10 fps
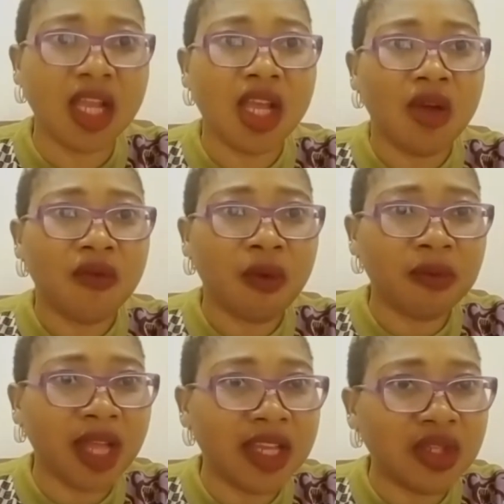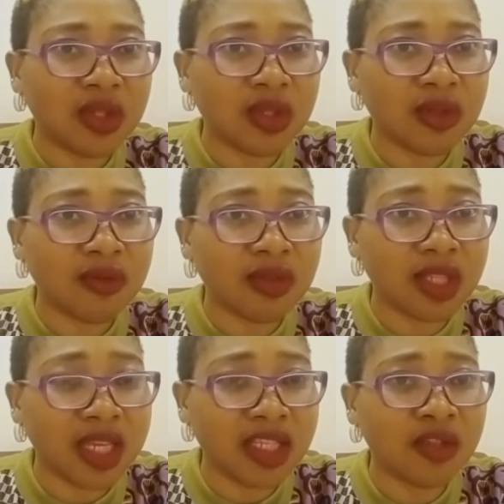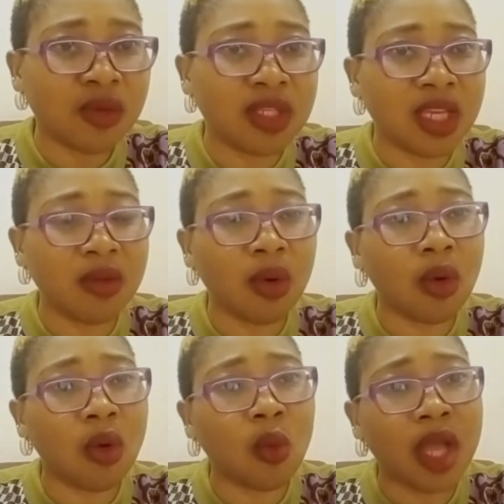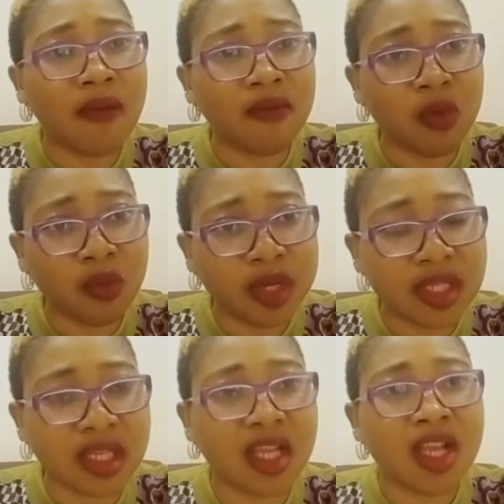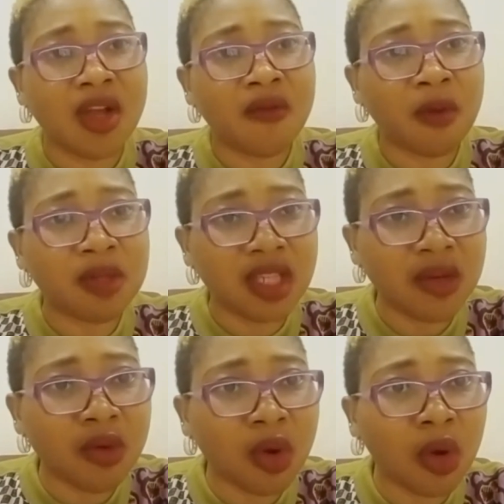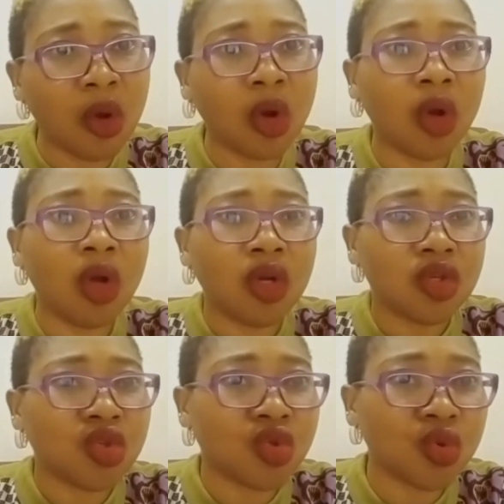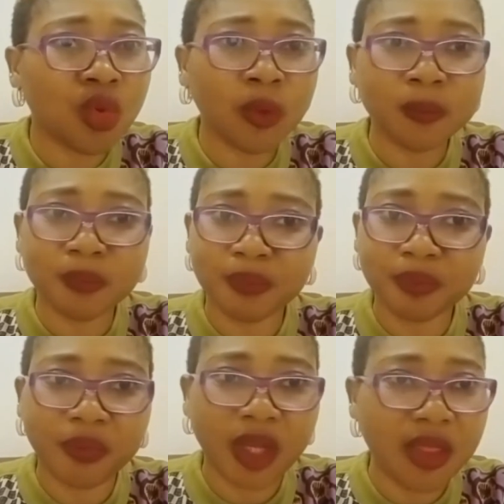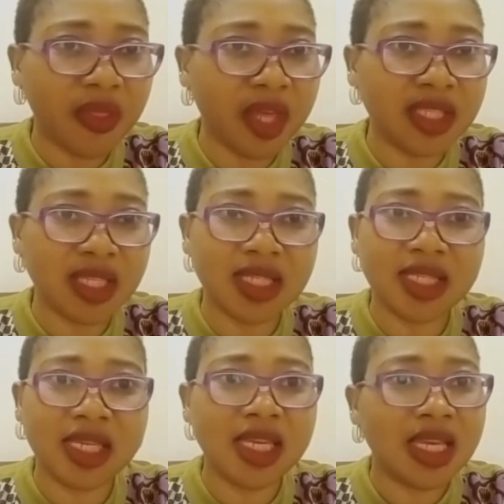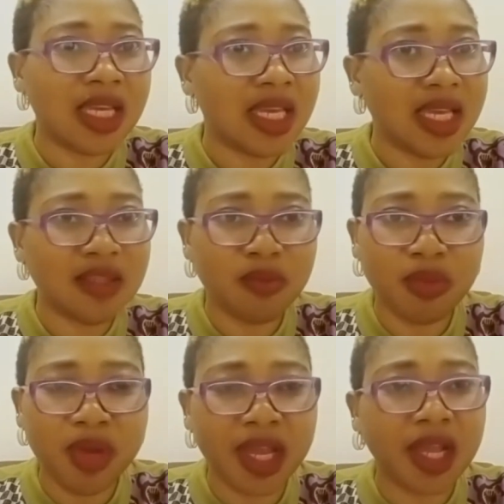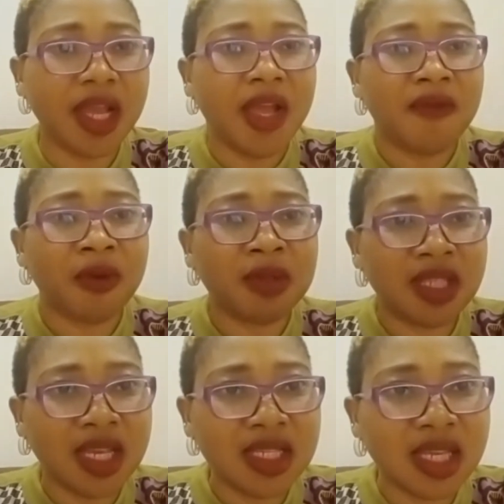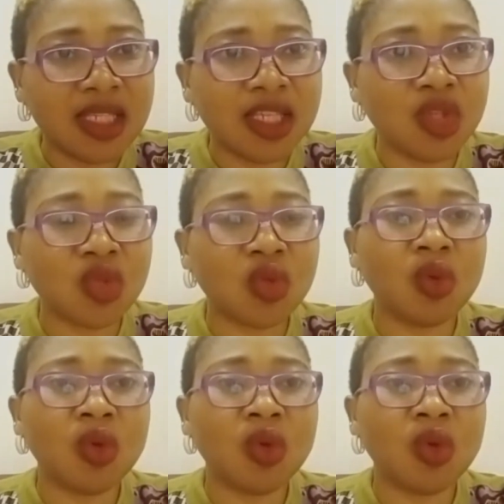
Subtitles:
From 9:30 to 10 o'clock we have numeracy. From 10 o'clock to 10:30 is break. From 10:30 to